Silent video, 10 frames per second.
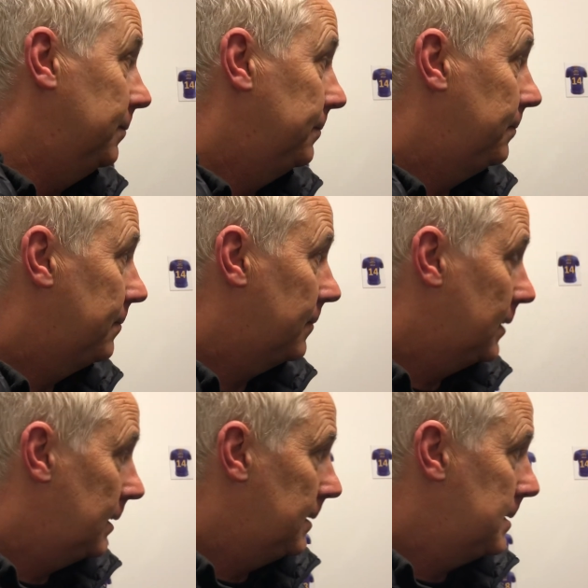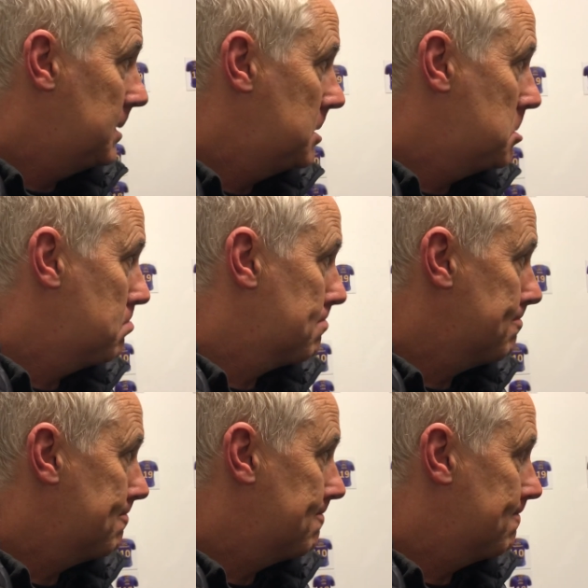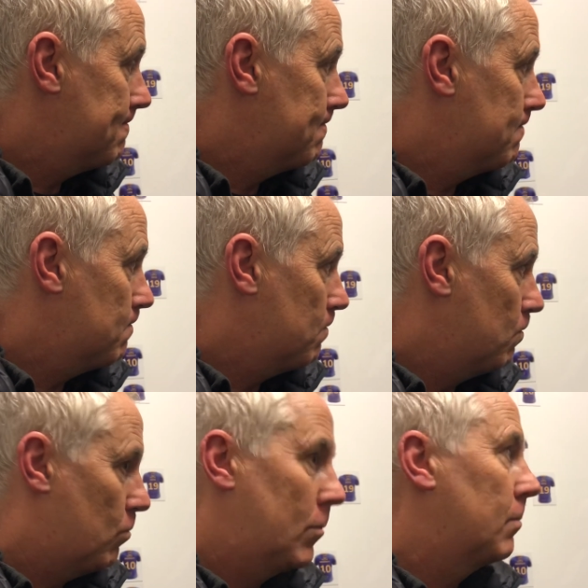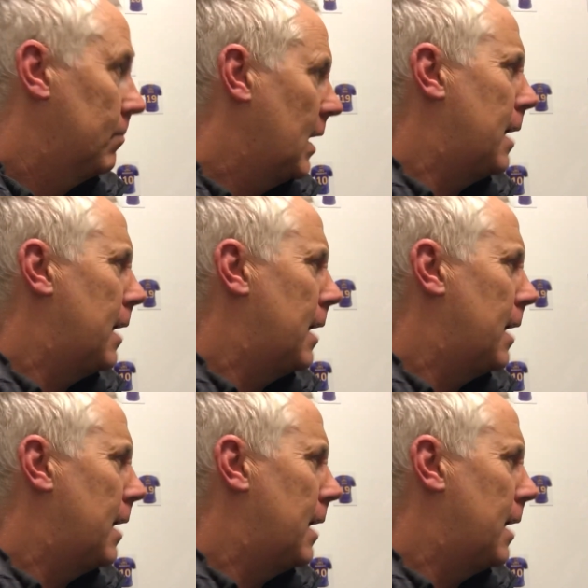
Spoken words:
And the attendance today, I mean, fantastic, isn't it? See,